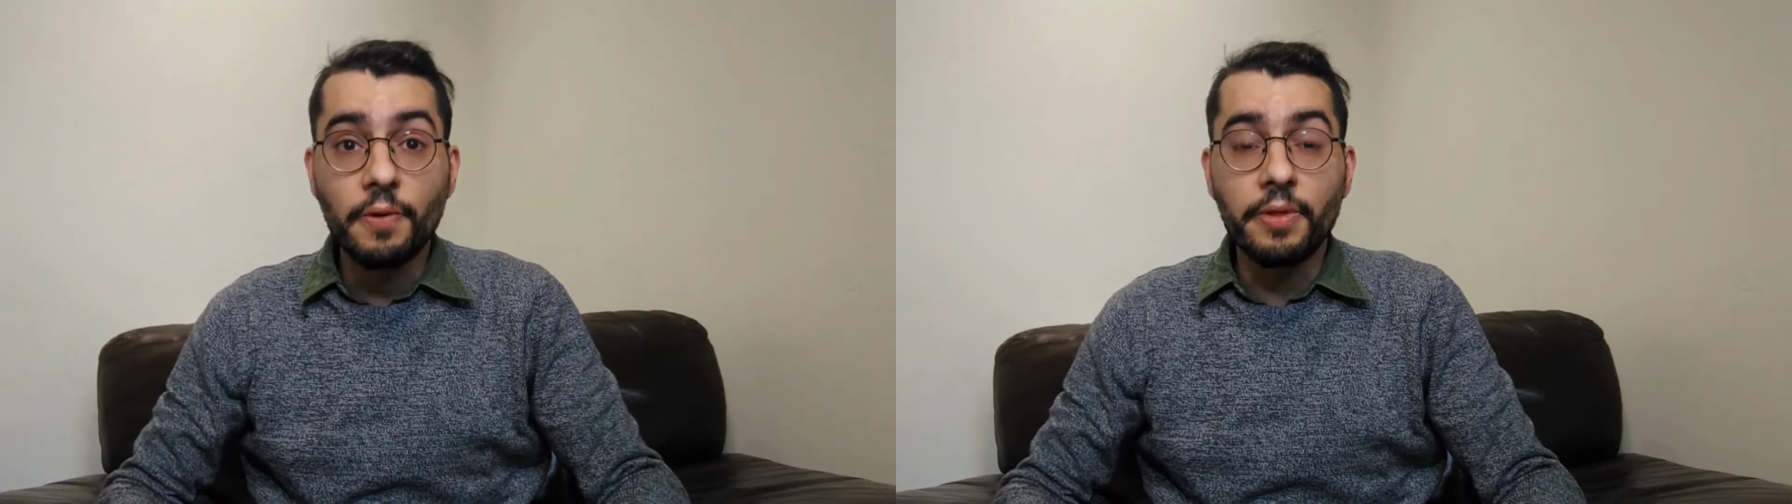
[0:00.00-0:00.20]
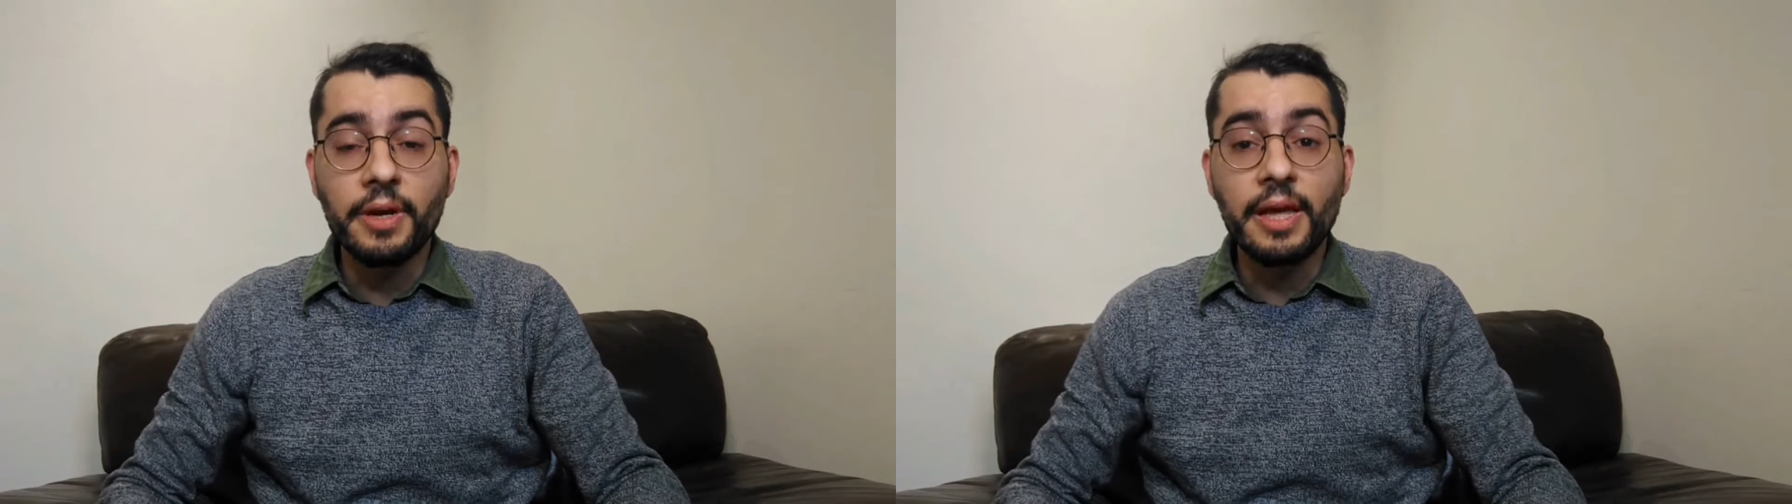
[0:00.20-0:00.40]

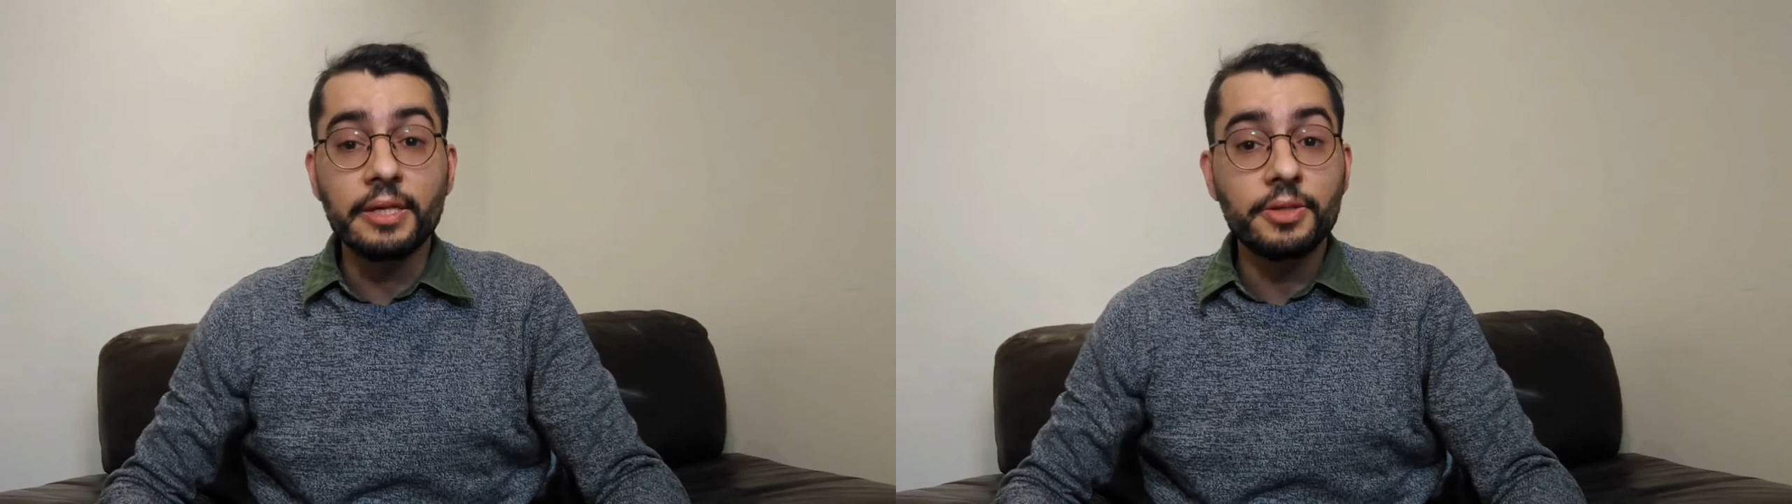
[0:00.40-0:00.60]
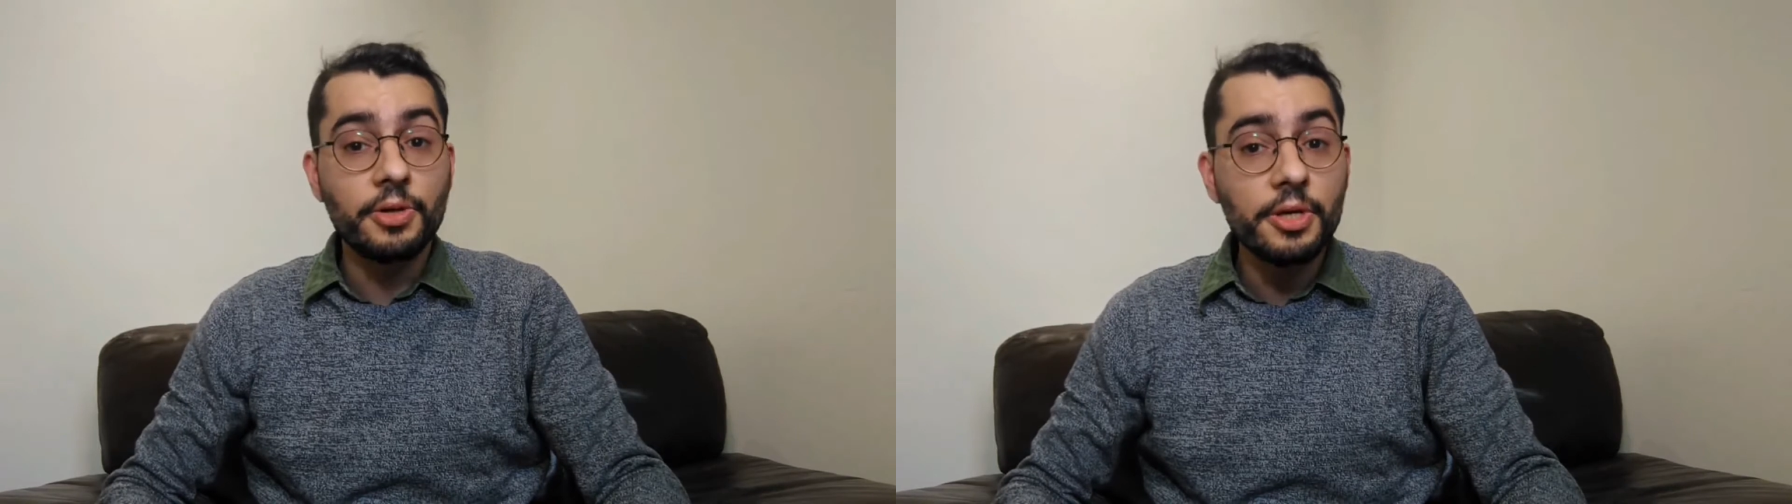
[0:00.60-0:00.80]
the
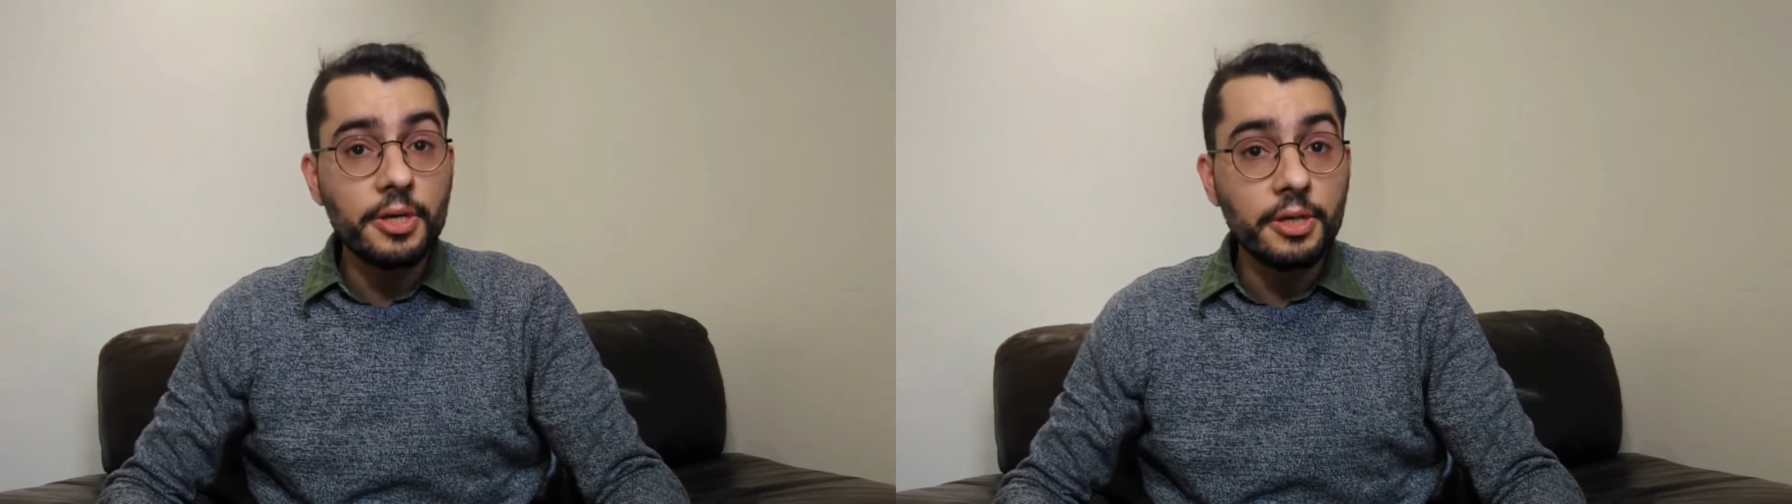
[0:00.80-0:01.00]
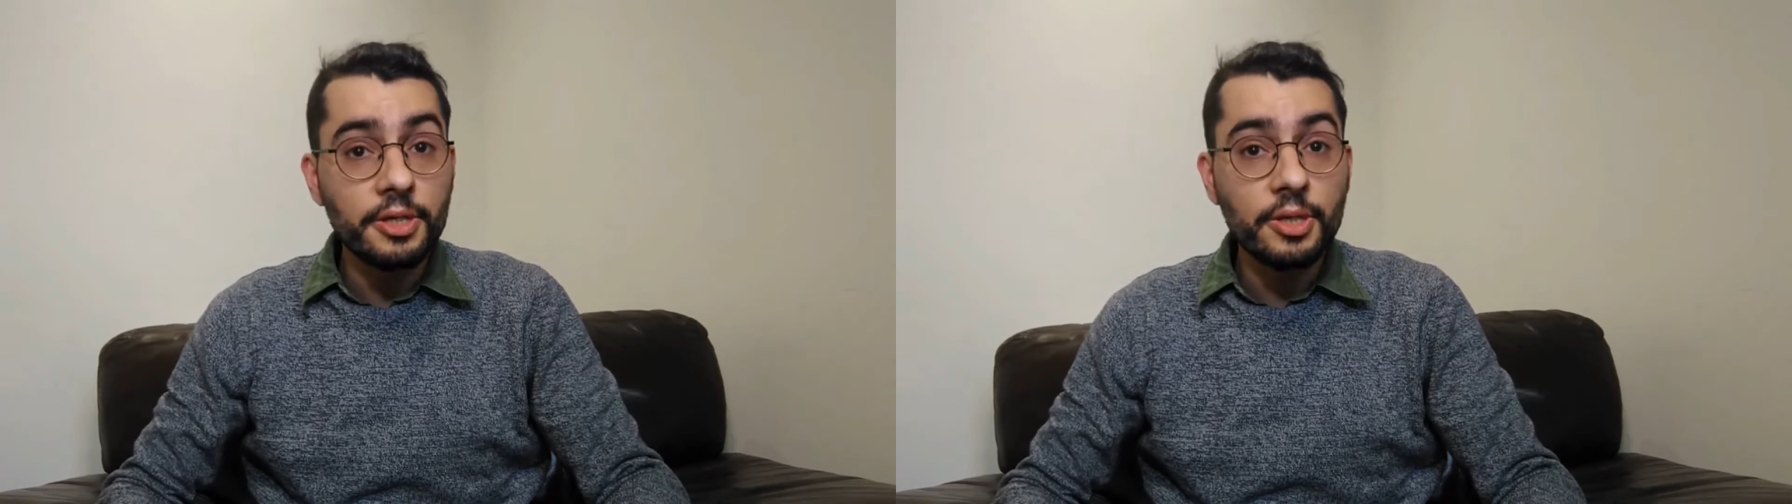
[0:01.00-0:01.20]
next 3
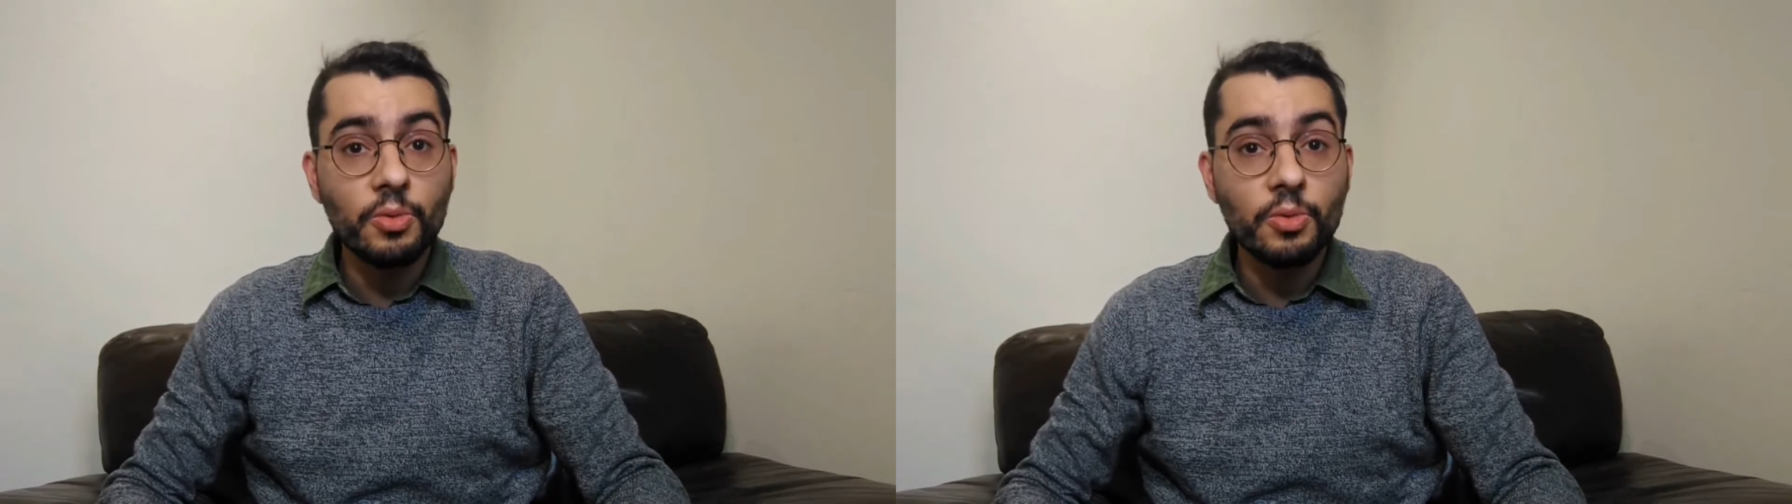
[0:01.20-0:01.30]
years,